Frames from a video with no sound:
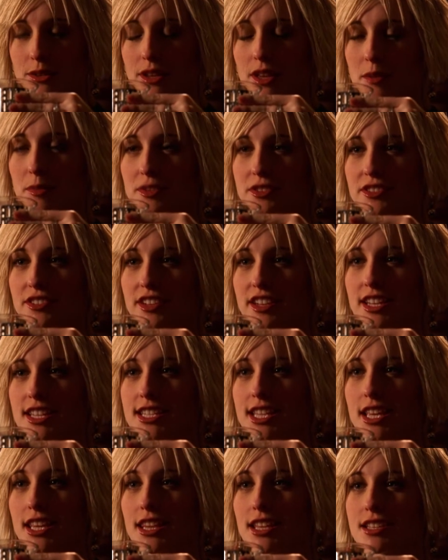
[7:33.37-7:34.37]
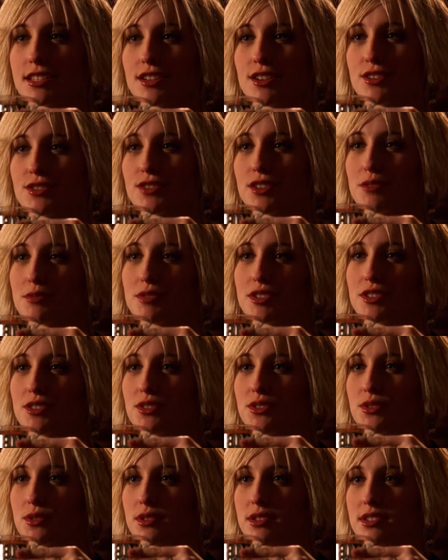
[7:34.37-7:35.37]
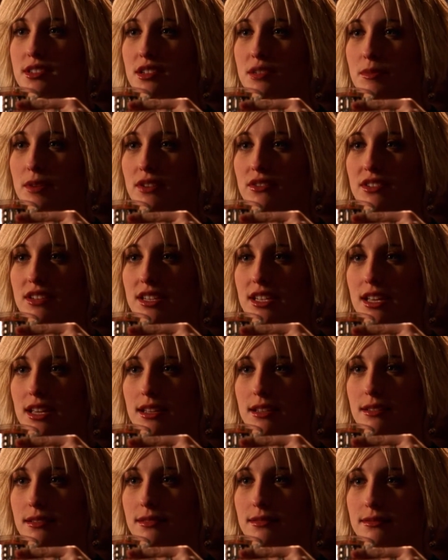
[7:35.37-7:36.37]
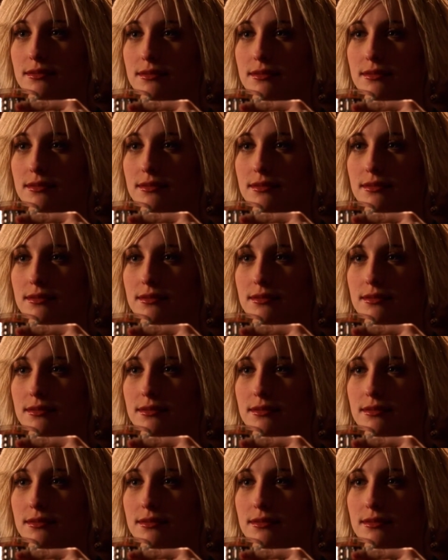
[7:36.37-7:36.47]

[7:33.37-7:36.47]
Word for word: of a really lame woman scorn cliche,